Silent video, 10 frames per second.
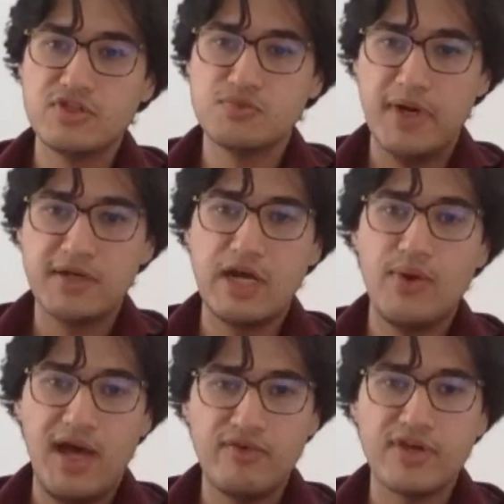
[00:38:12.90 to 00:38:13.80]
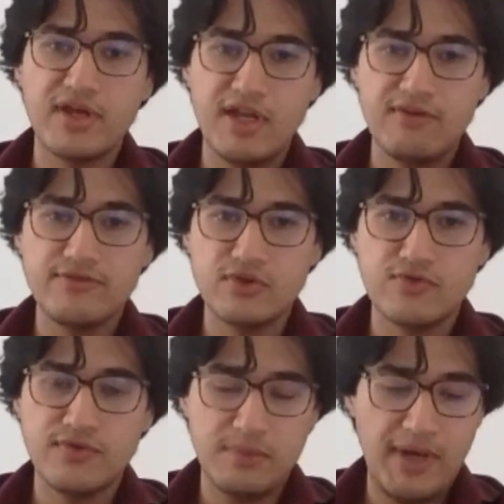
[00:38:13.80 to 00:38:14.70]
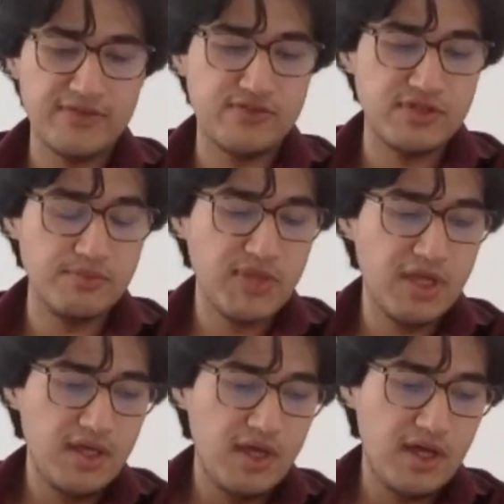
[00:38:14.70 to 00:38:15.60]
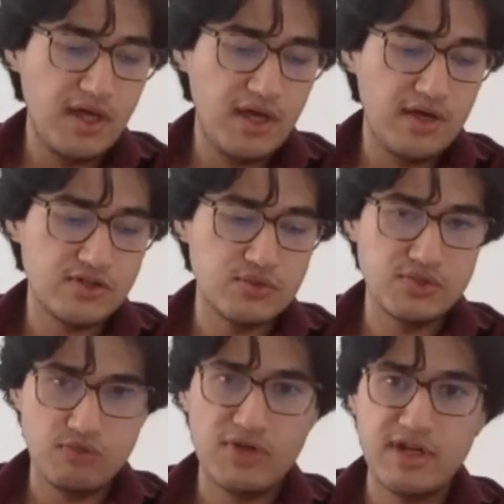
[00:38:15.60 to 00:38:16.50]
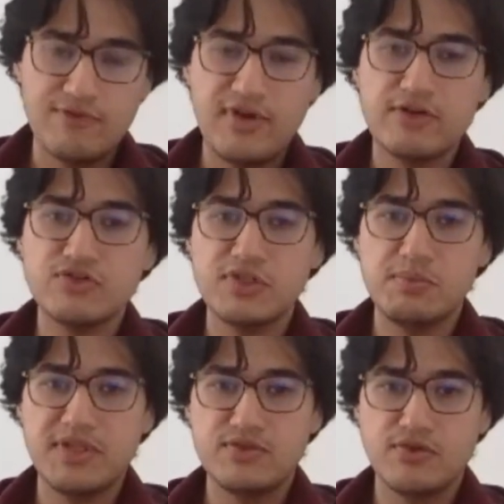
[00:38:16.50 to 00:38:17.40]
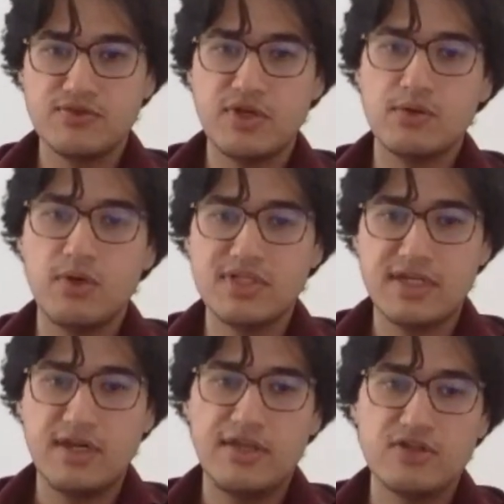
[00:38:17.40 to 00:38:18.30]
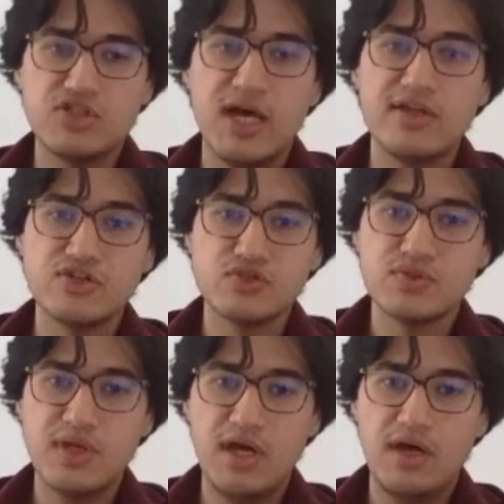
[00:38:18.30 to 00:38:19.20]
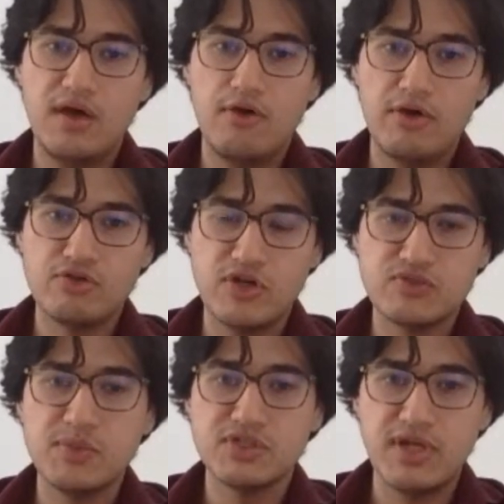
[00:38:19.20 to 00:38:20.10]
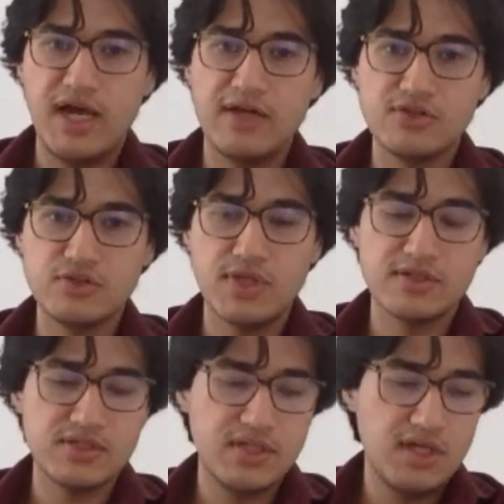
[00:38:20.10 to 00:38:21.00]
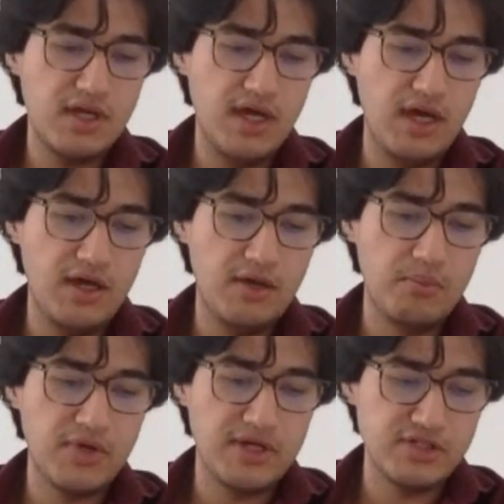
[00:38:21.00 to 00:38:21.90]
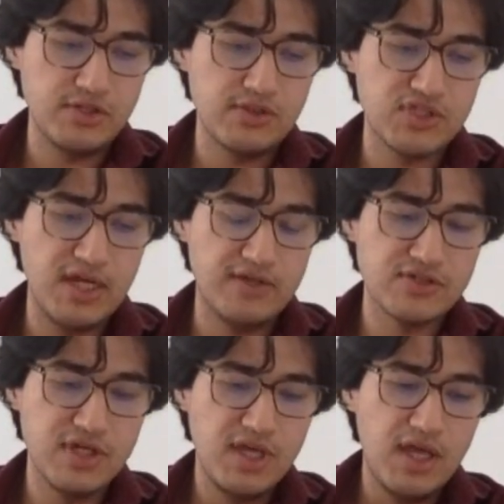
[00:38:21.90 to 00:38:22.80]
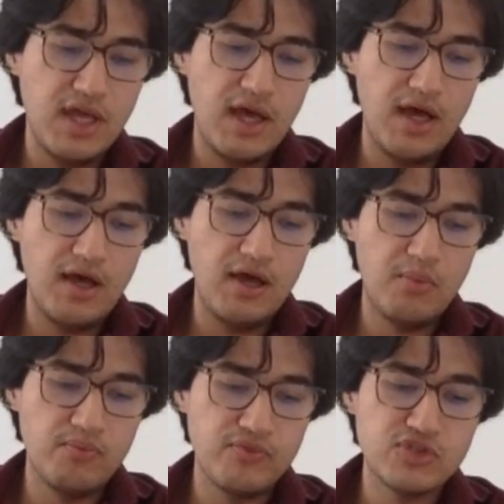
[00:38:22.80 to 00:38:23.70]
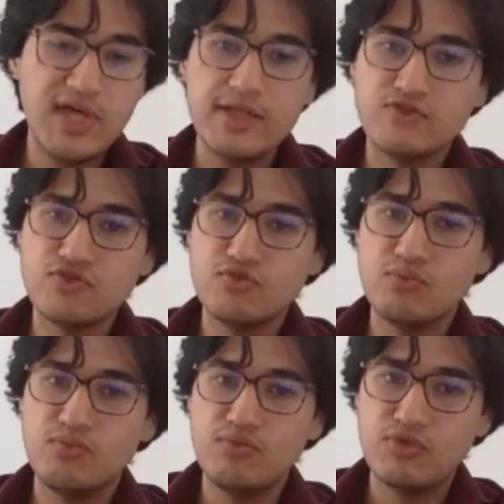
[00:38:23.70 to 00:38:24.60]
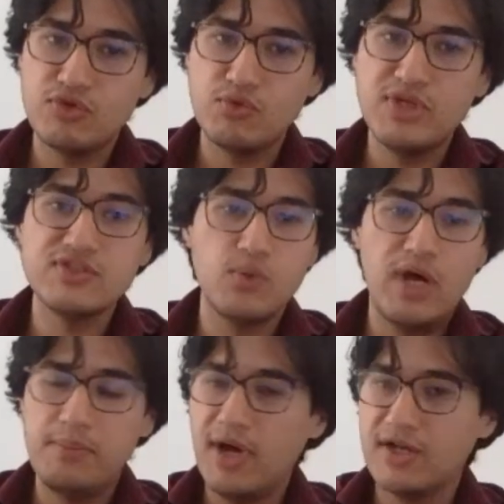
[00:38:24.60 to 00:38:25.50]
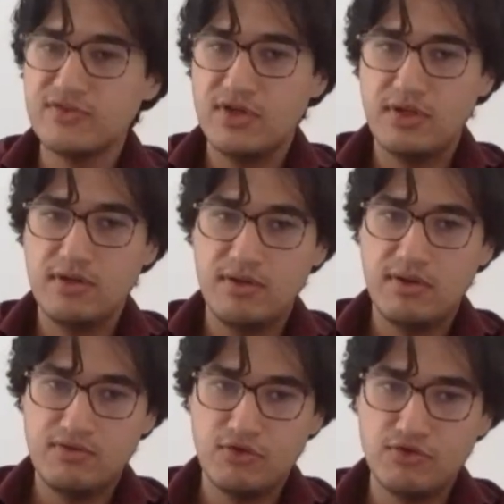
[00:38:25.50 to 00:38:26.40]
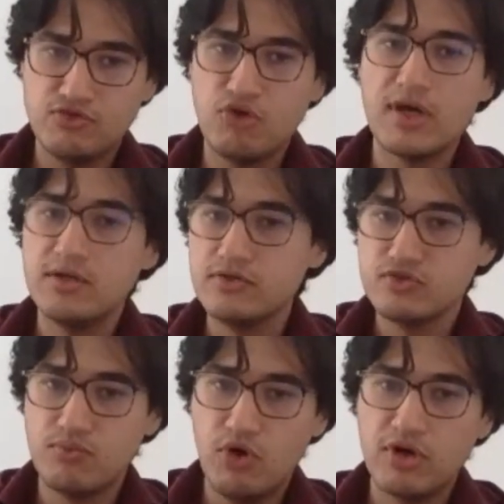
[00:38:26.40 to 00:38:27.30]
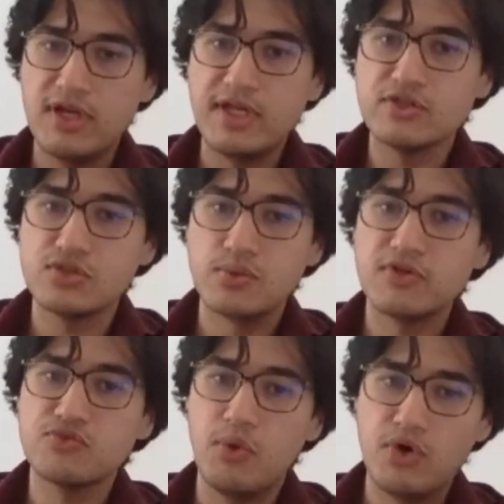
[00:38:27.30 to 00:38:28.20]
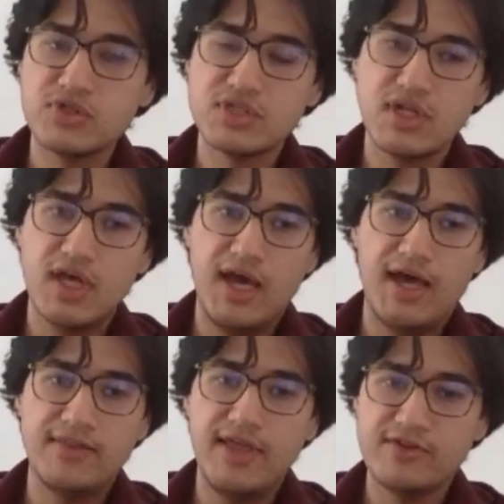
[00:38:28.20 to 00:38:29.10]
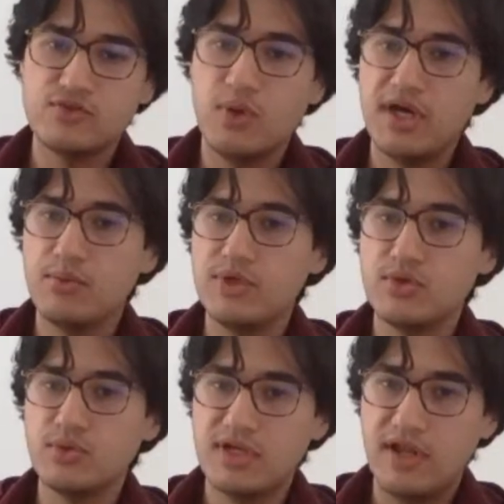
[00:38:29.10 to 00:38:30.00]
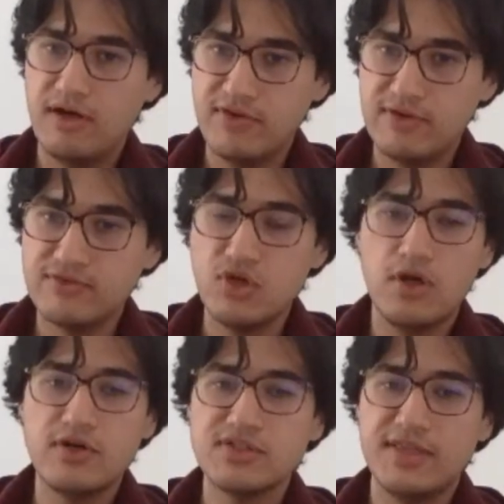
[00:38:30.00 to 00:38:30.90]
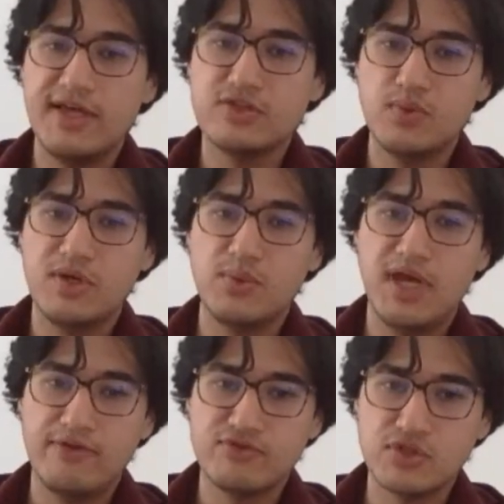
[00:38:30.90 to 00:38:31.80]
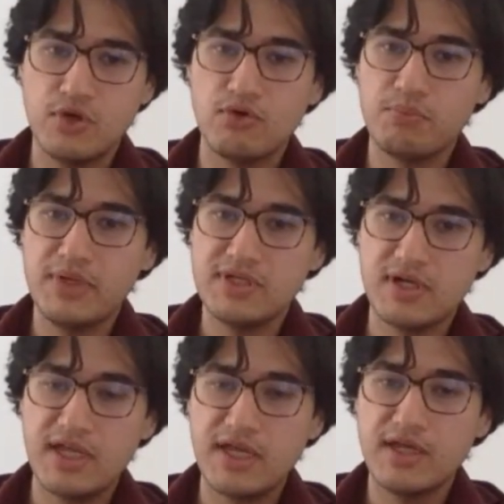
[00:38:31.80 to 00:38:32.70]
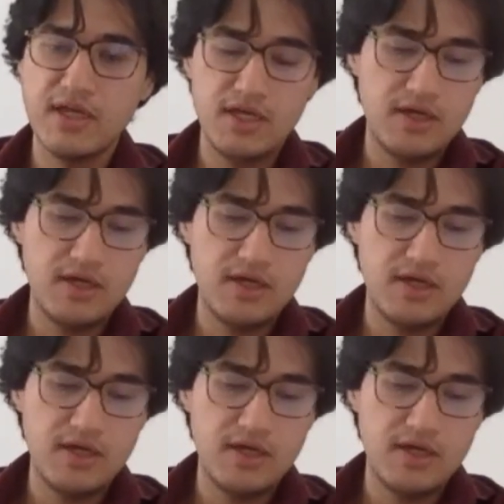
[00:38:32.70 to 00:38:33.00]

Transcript: despite now having enough sort of capacity to generate enough electricity, but sort of circular debt and other challenges around transmission add to that continuing challenge. So that's the reason why Pakistan sort of struggles broadly to export. And that's why we don't have enough dollars, and that's why we have to go repeatedly